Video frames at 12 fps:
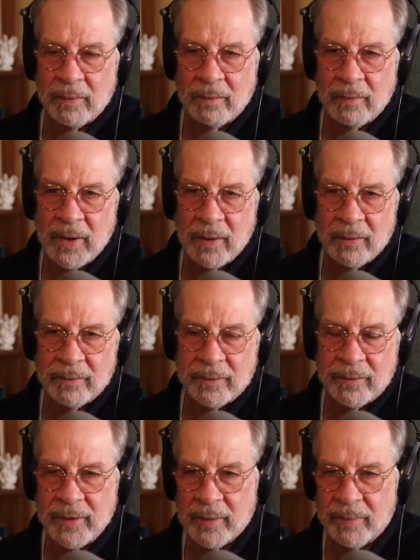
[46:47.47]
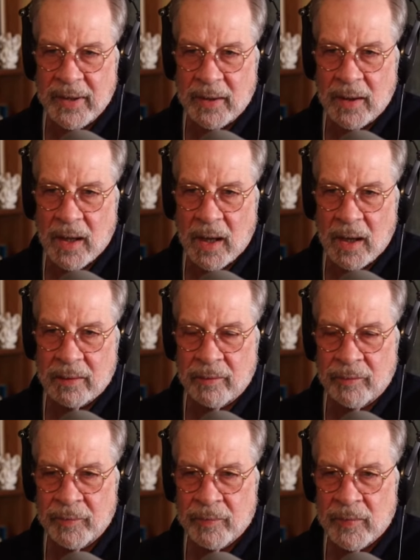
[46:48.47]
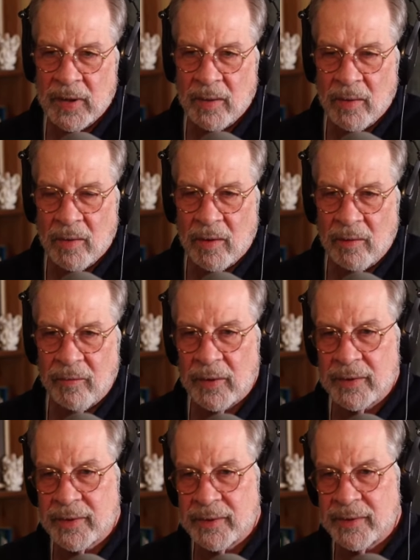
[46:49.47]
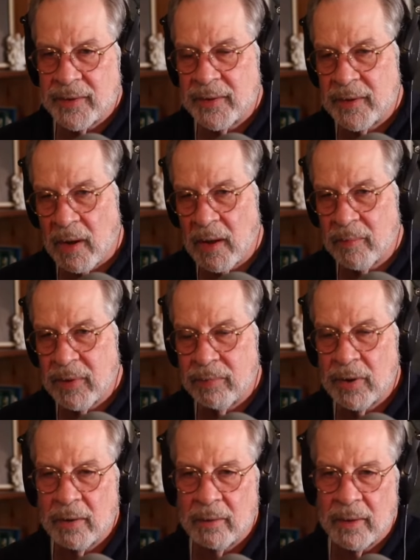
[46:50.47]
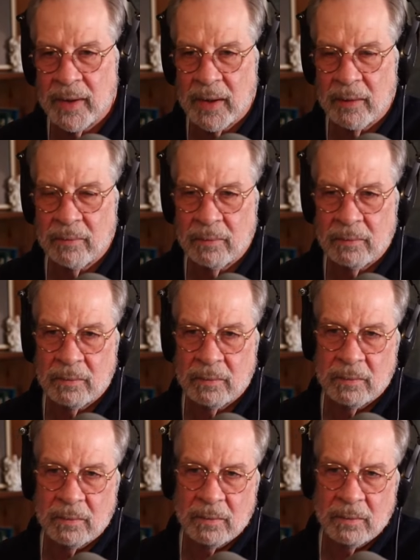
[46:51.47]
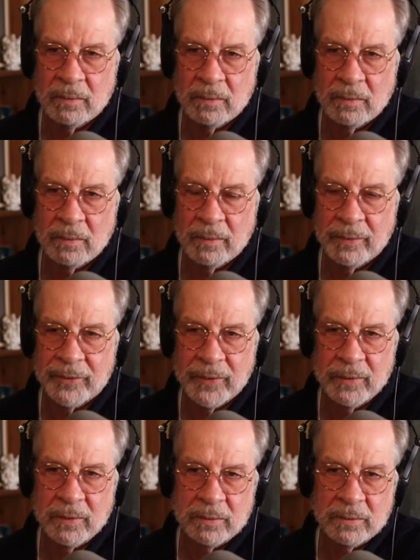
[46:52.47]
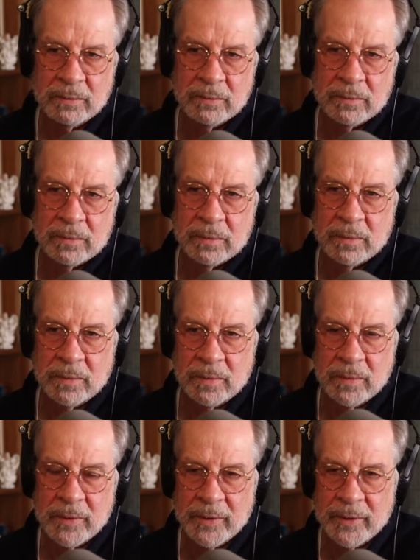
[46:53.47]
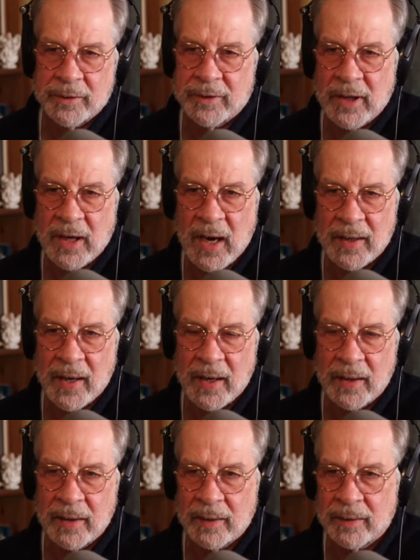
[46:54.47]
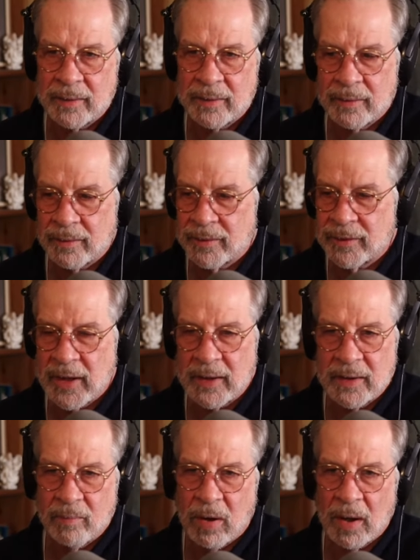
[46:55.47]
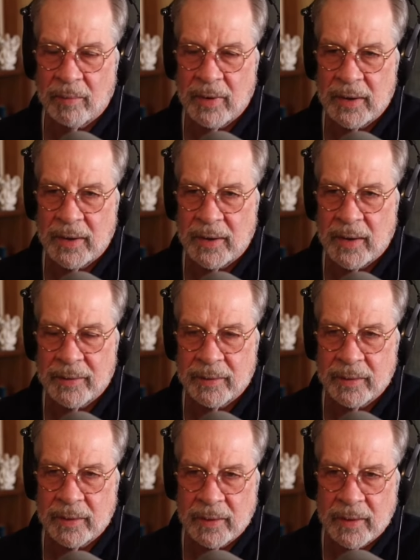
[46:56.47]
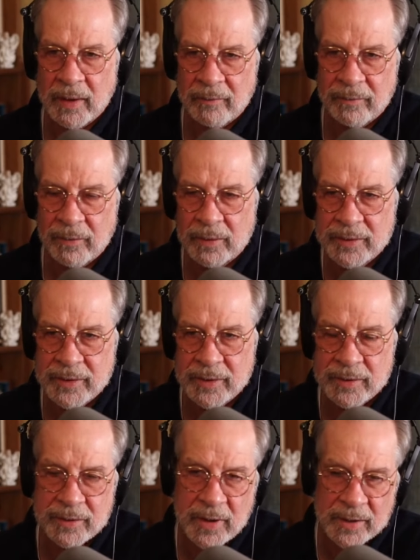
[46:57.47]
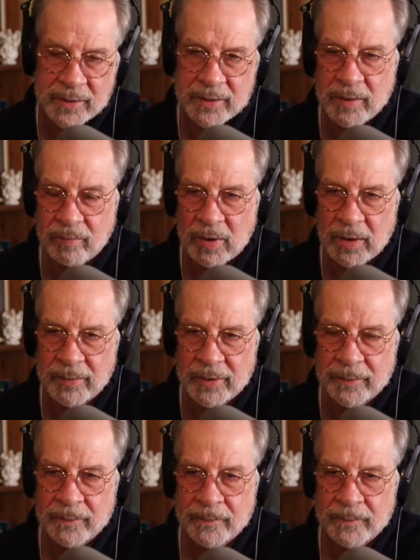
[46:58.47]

through the Pentagon, versus the DARPA program through CIA and State Department and other influences, Justice Department?